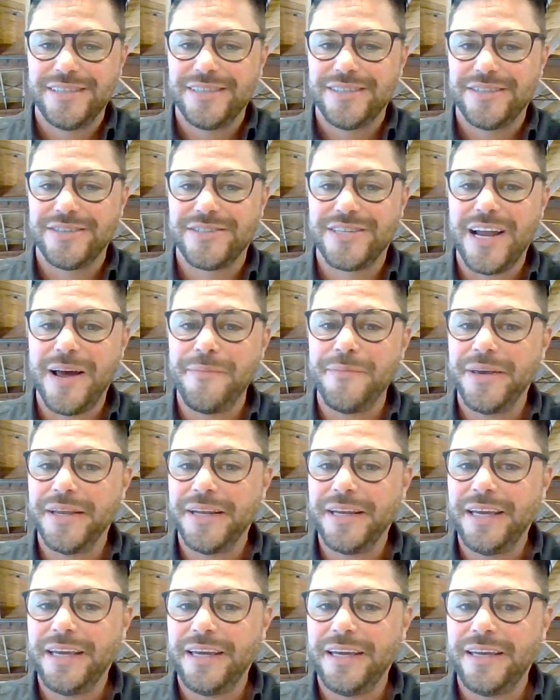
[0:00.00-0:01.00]
There's not
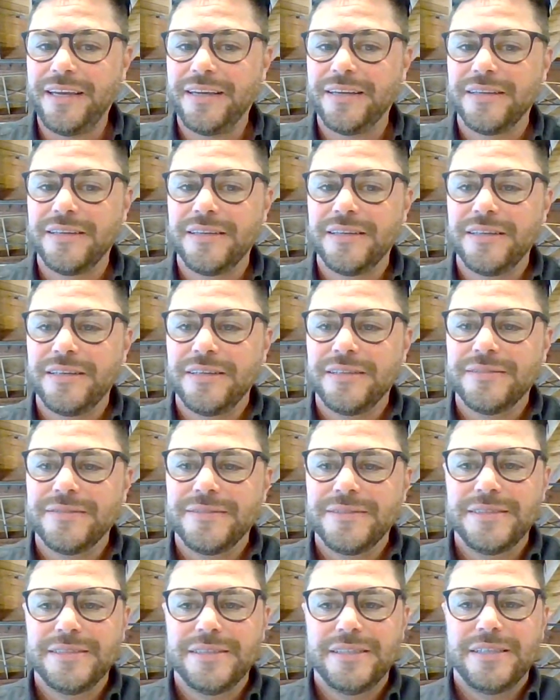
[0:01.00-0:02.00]
many,
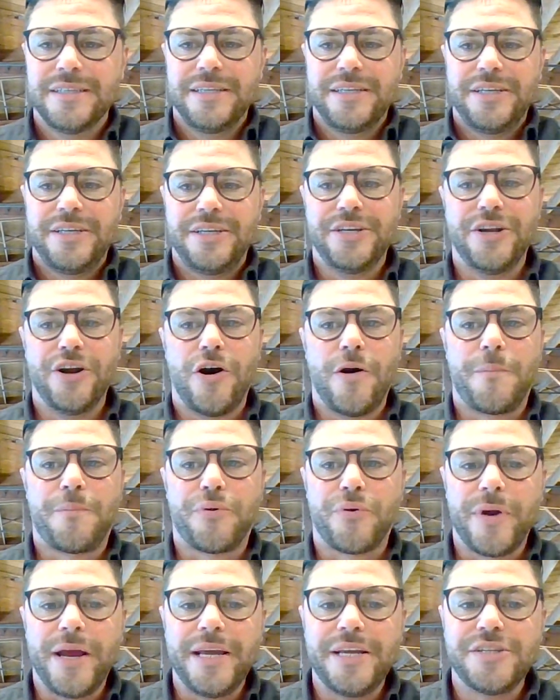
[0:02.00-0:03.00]

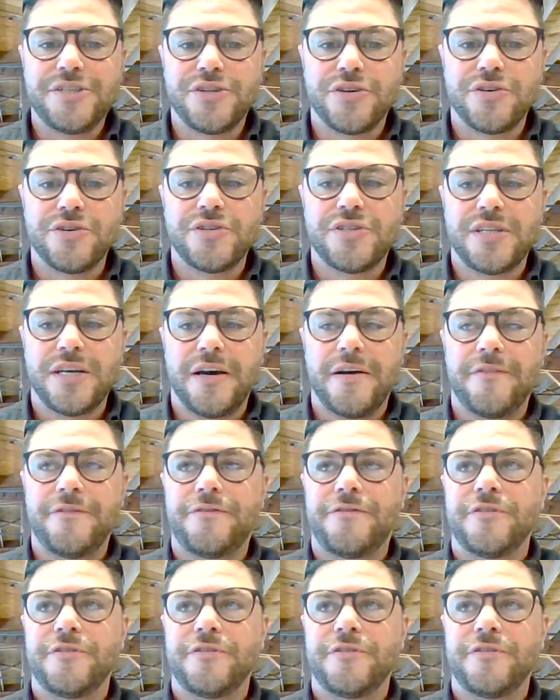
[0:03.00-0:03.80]
appraisers of